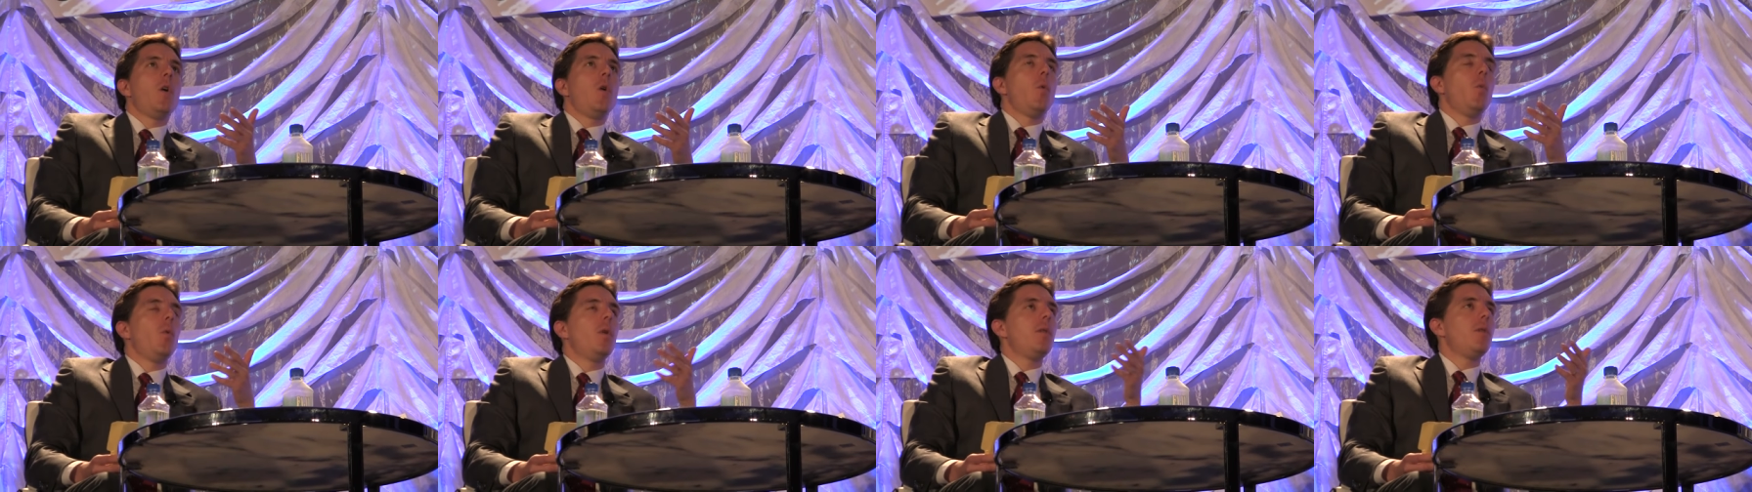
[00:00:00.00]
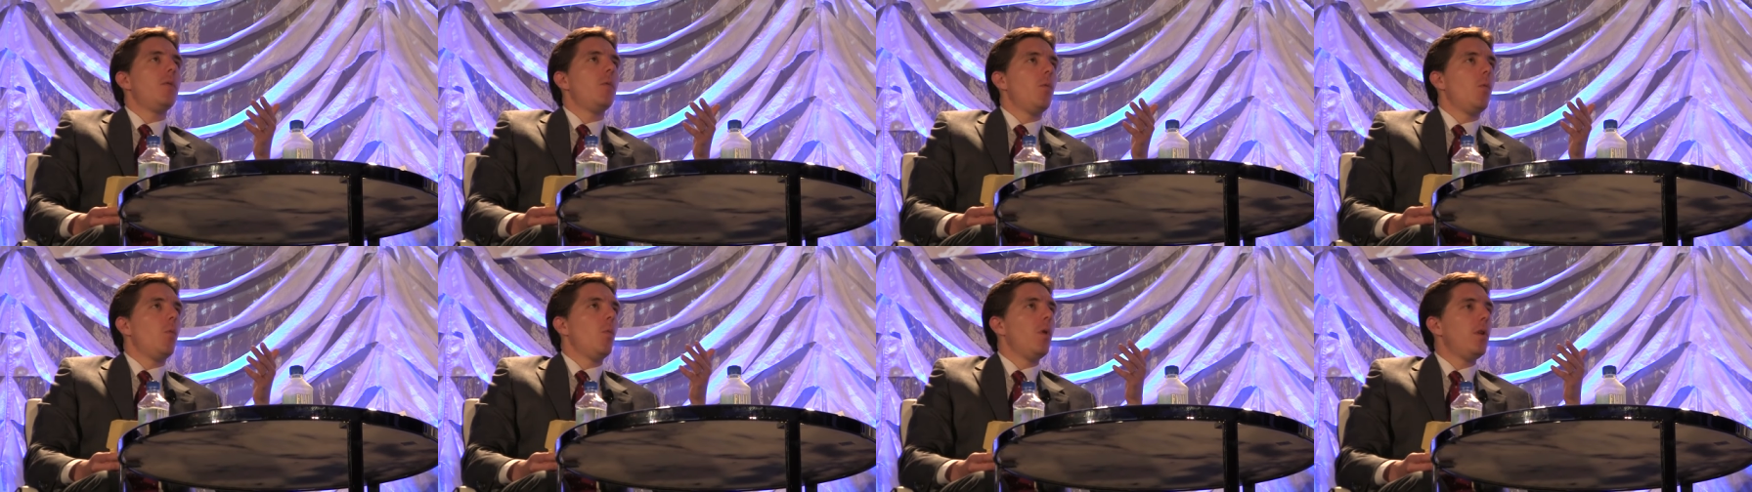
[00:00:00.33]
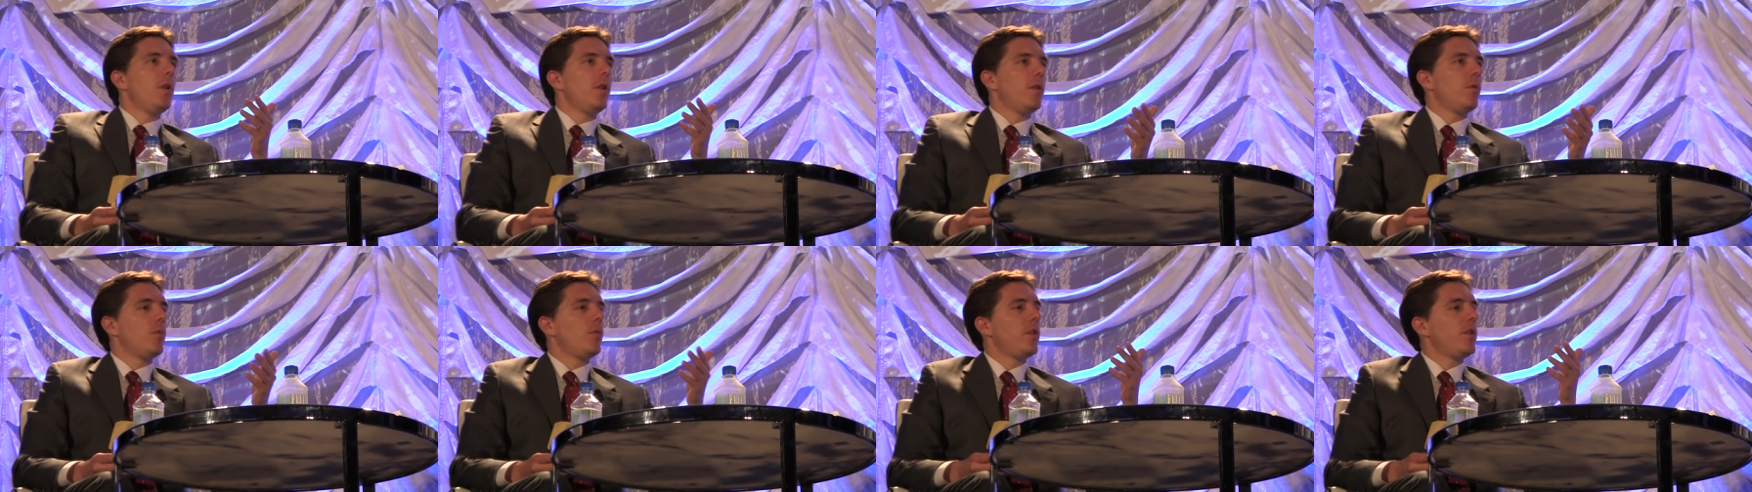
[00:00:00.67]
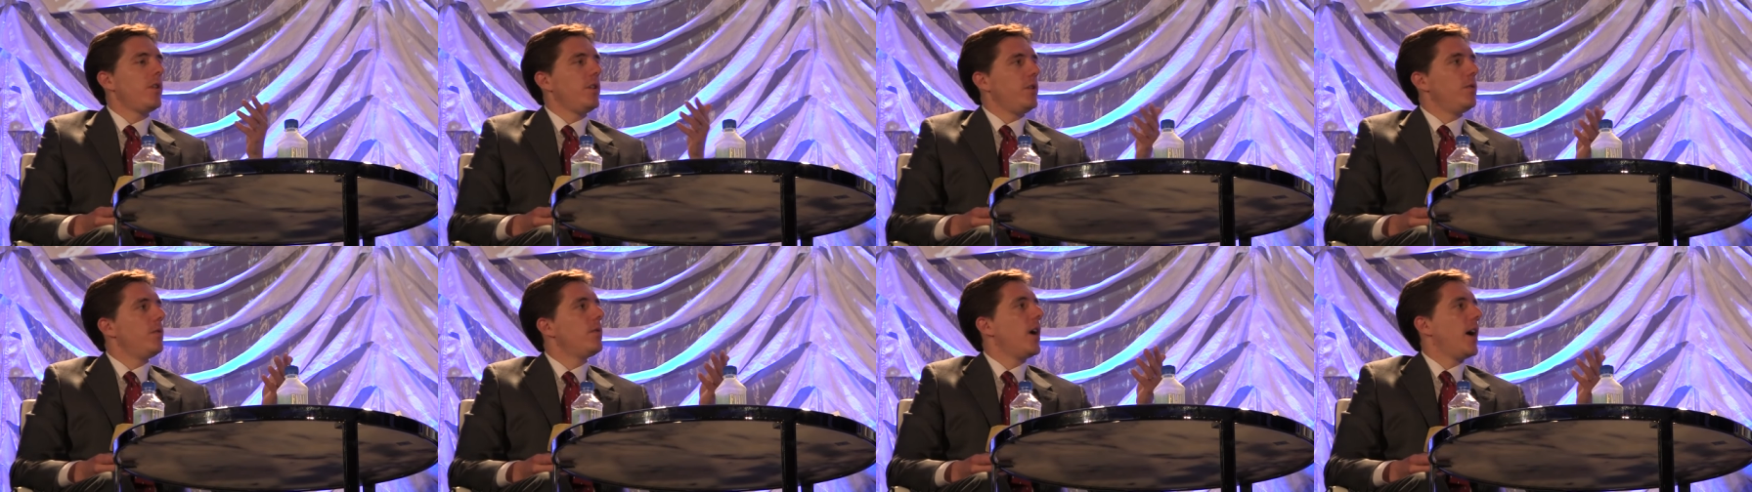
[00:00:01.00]
what, what, are, what
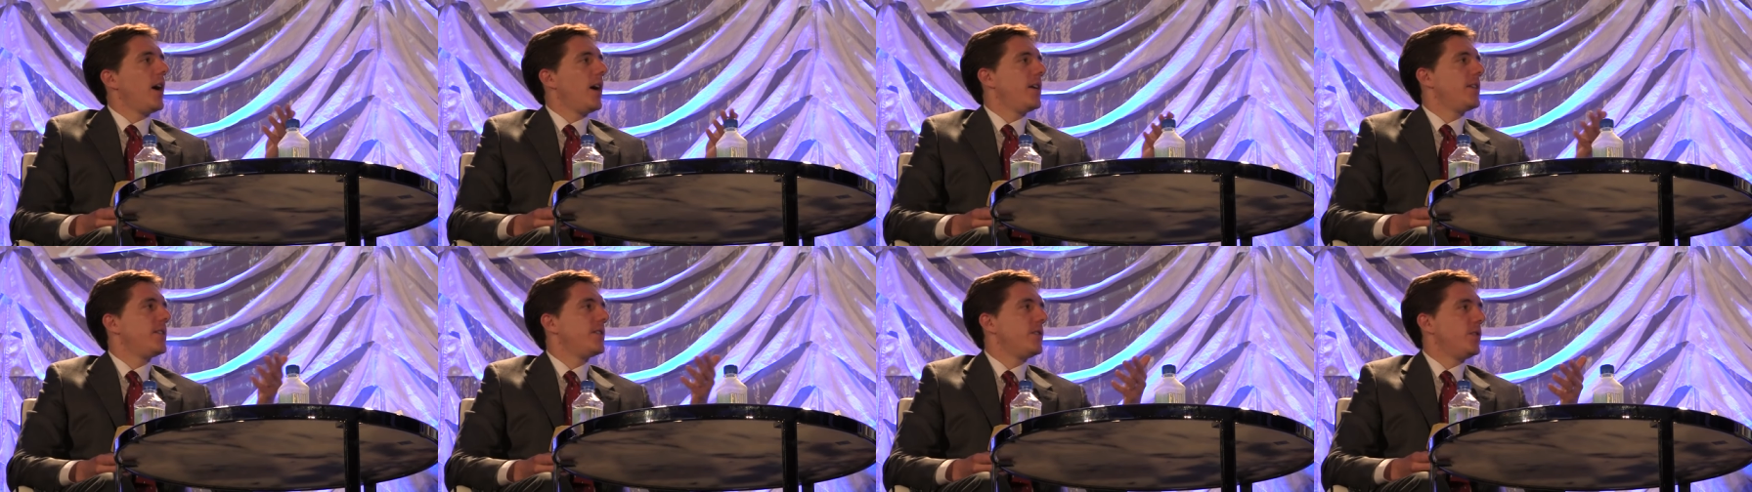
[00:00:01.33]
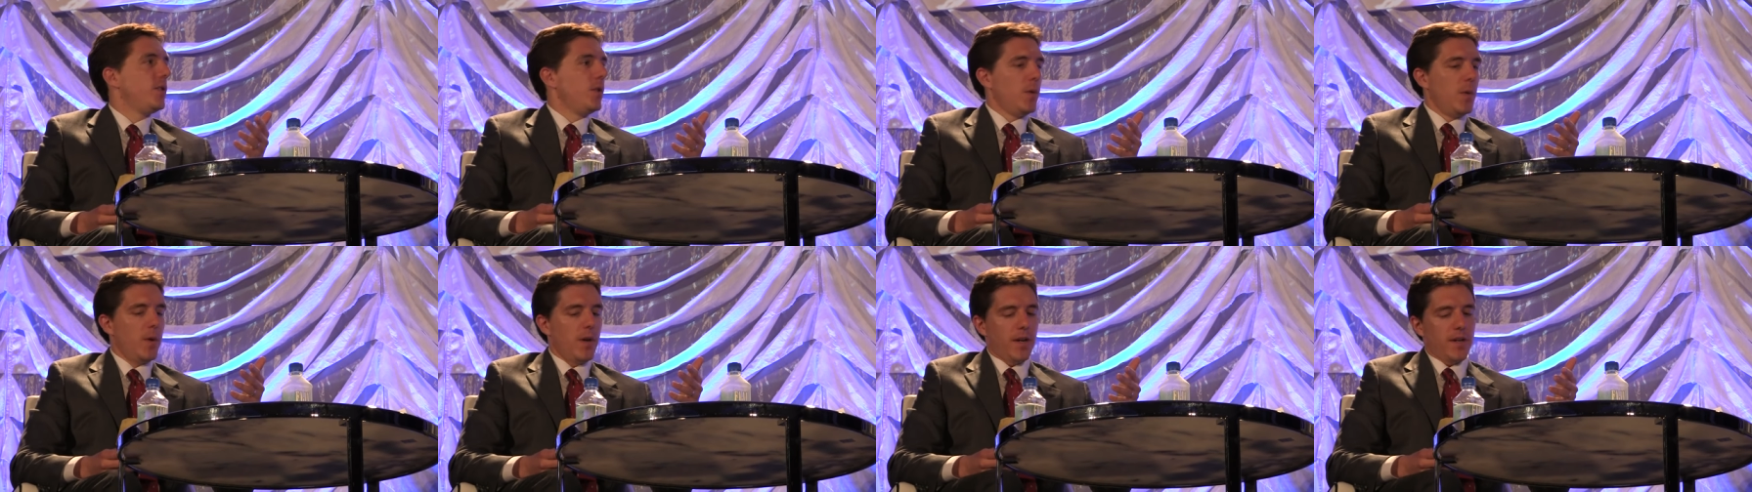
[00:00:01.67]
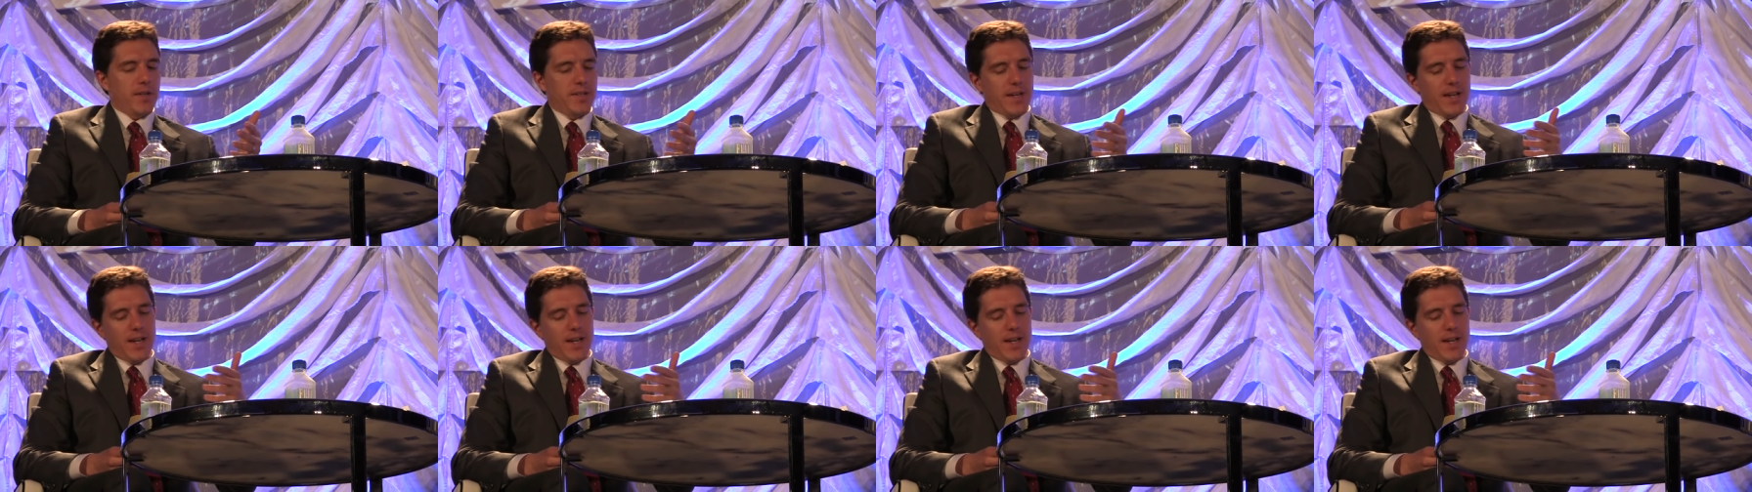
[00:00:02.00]
are you guys doing